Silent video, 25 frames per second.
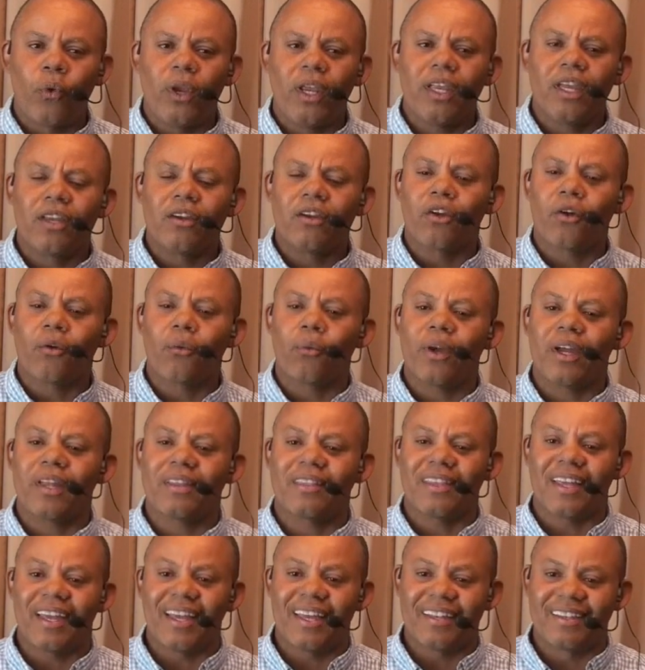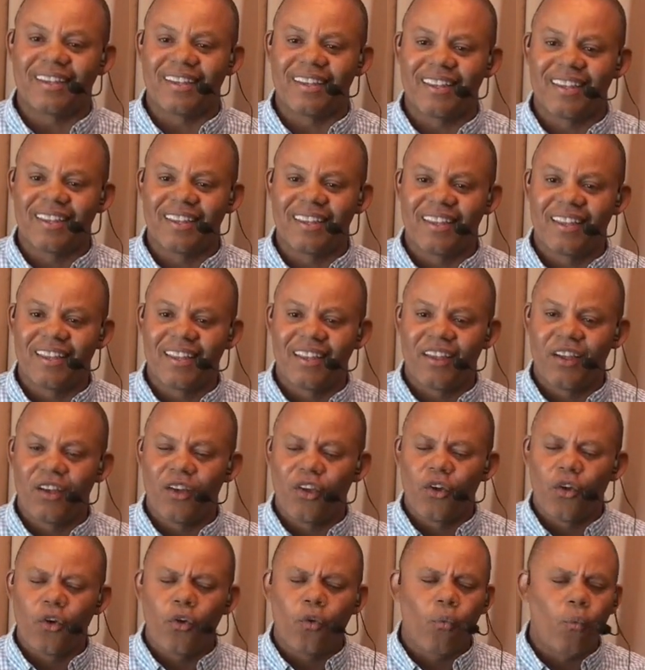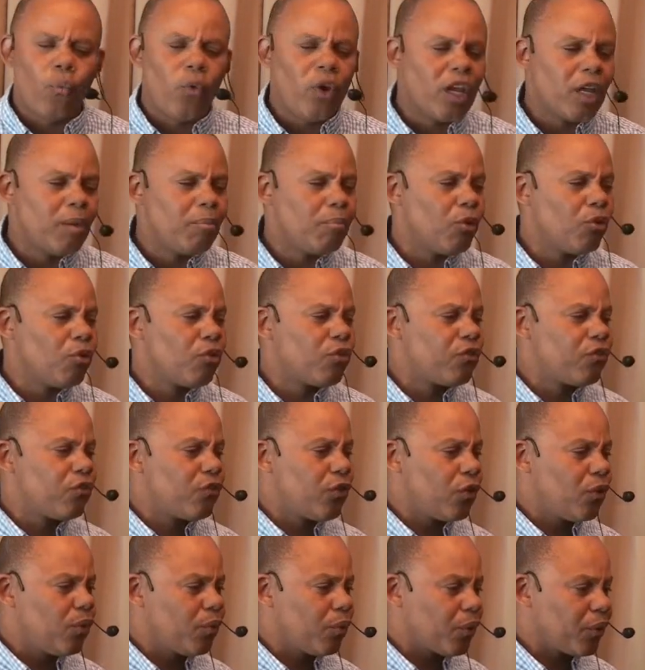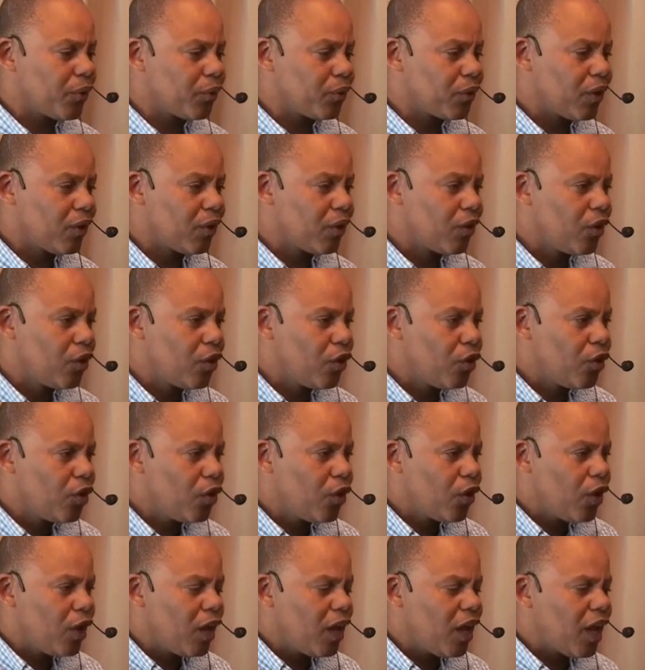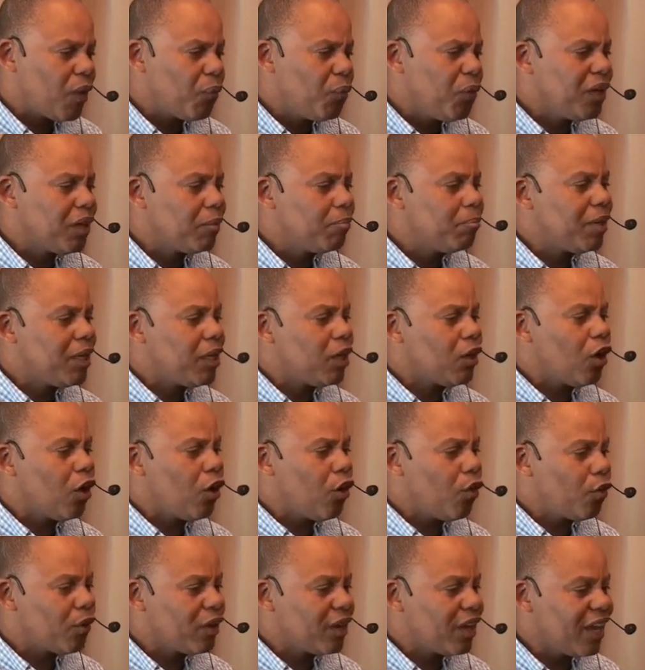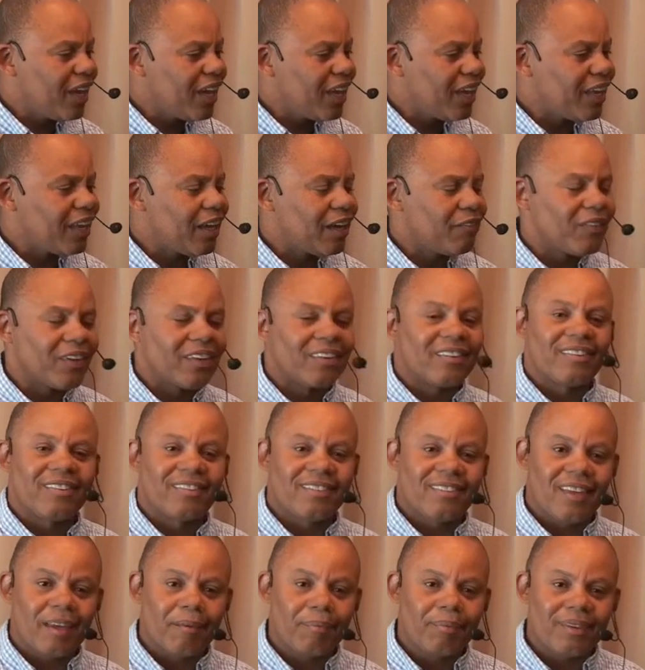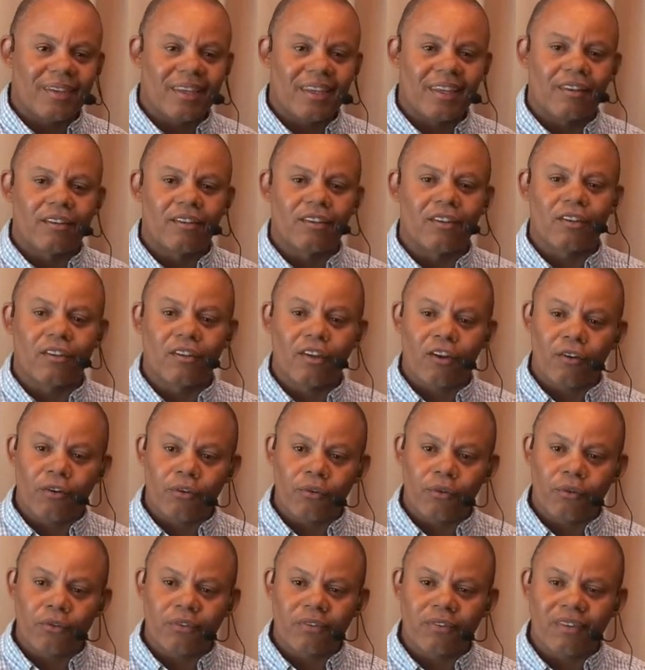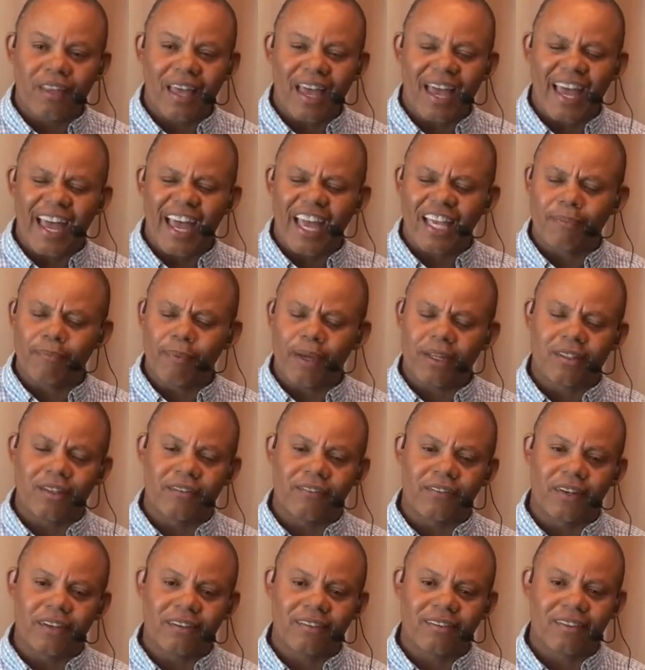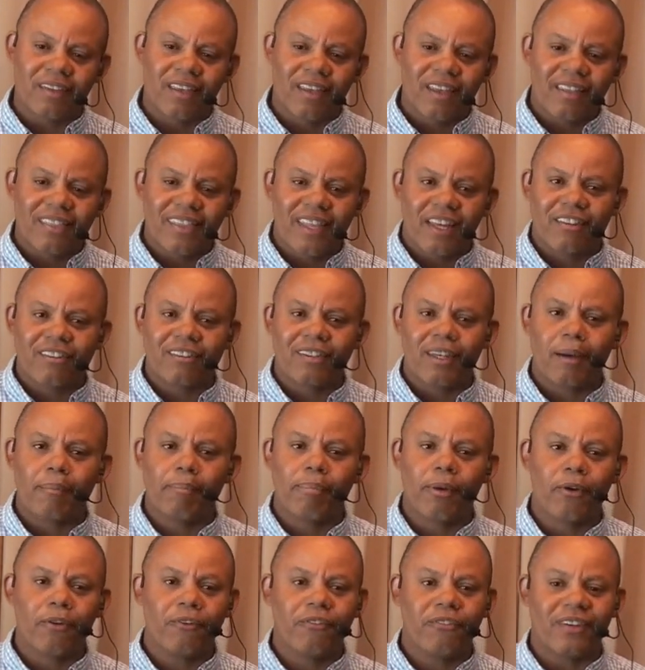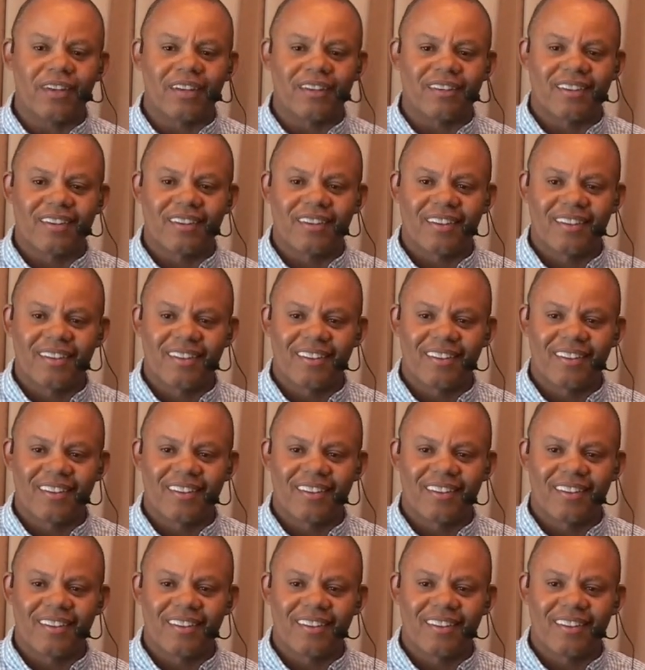We can correct that. We can move forward. And we can be okay of accepting those aspects of us that is not perfect.